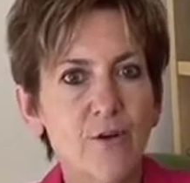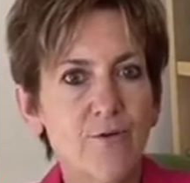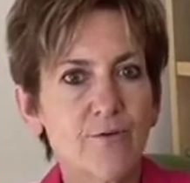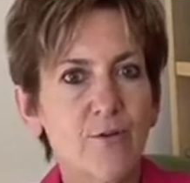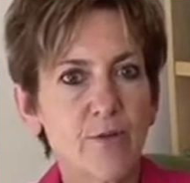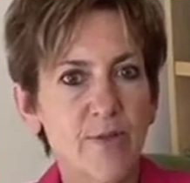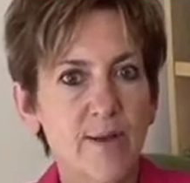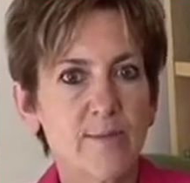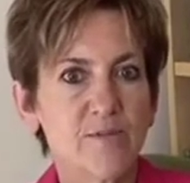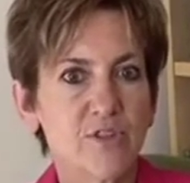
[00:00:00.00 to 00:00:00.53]
for
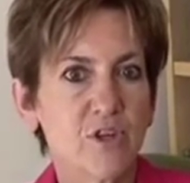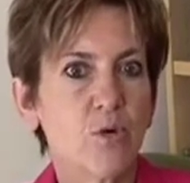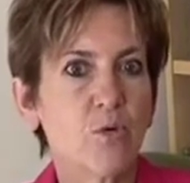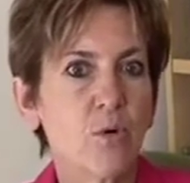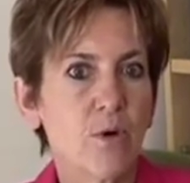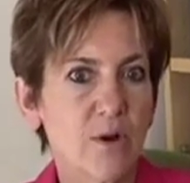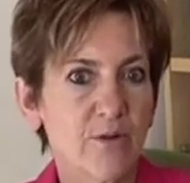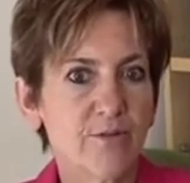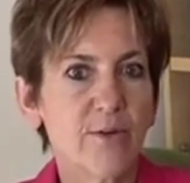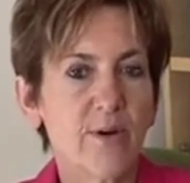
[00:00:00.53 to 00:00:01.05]
them to
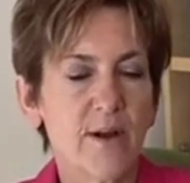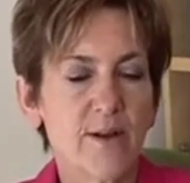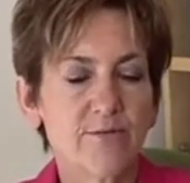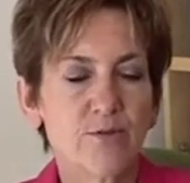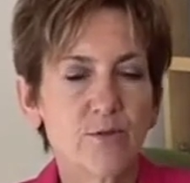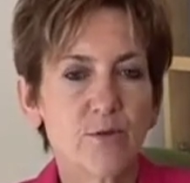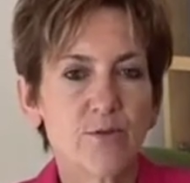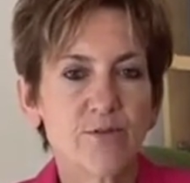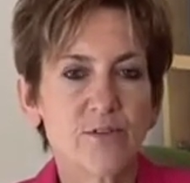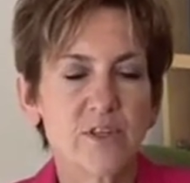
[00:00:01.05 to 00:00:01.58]
qualify
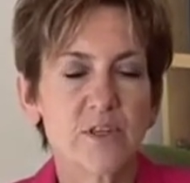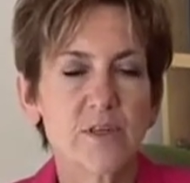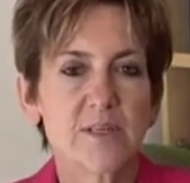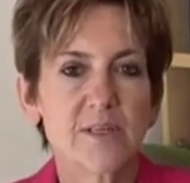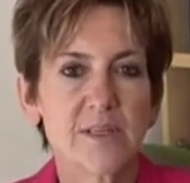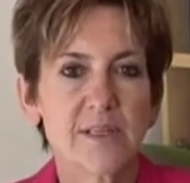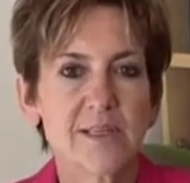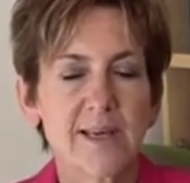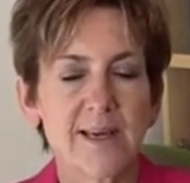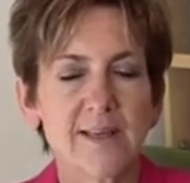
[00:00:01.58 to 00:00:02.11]
for
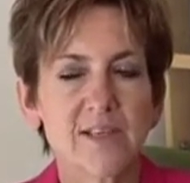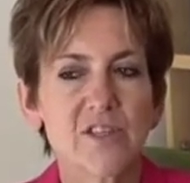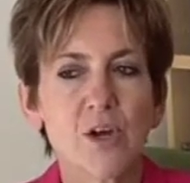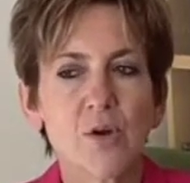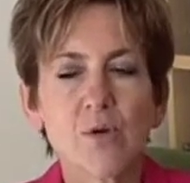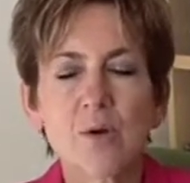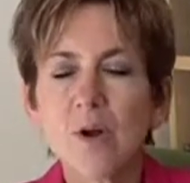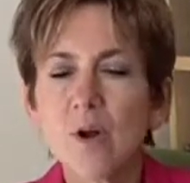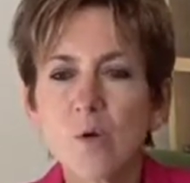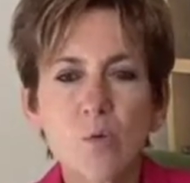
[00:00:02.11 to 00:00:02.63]
fertility tests.
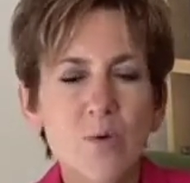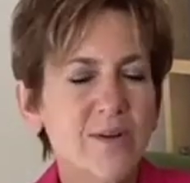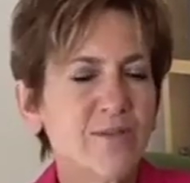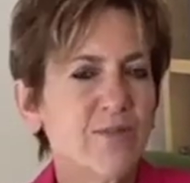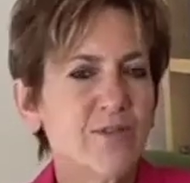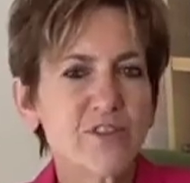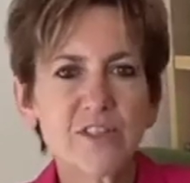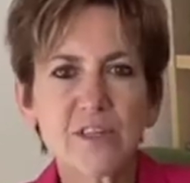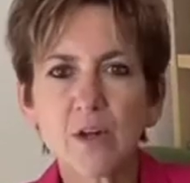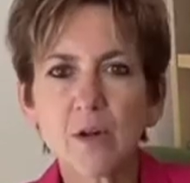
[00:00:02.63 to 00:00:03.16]
So we've
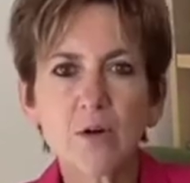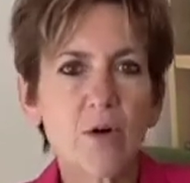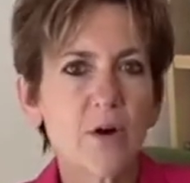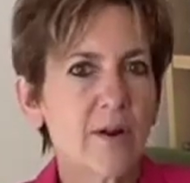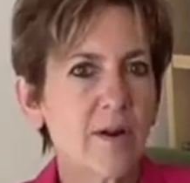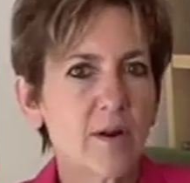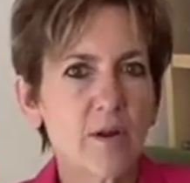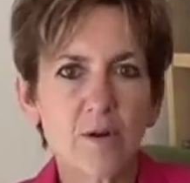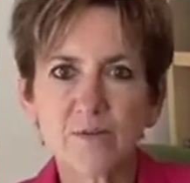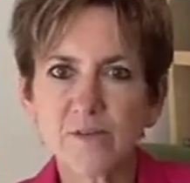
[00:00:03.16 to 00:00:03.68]
still got a
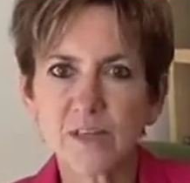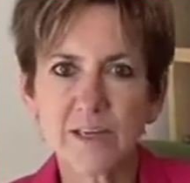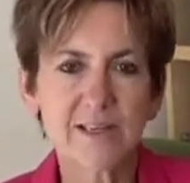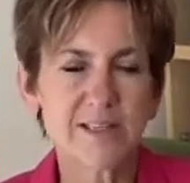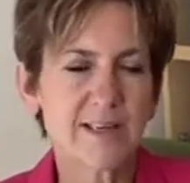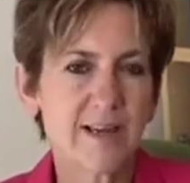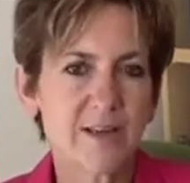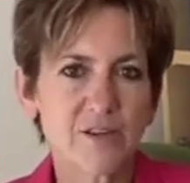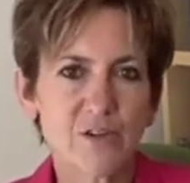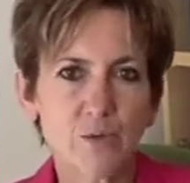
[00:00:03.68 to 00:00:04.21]
lot of
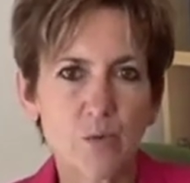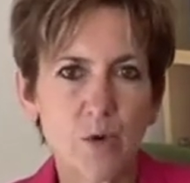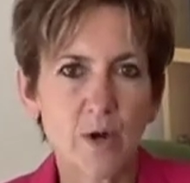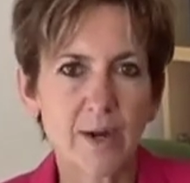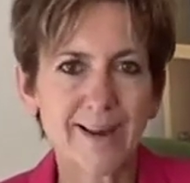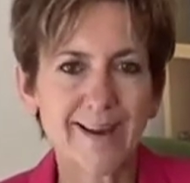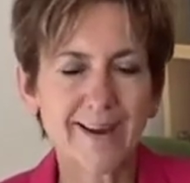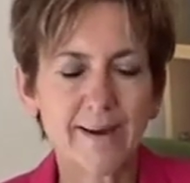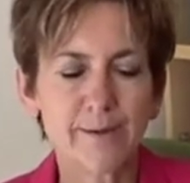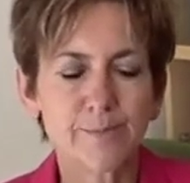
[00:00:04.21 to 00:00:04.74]
detail to
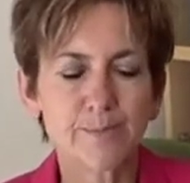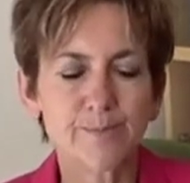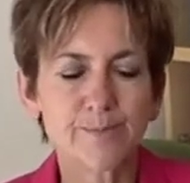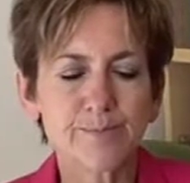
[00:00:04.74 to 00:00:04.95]
work out.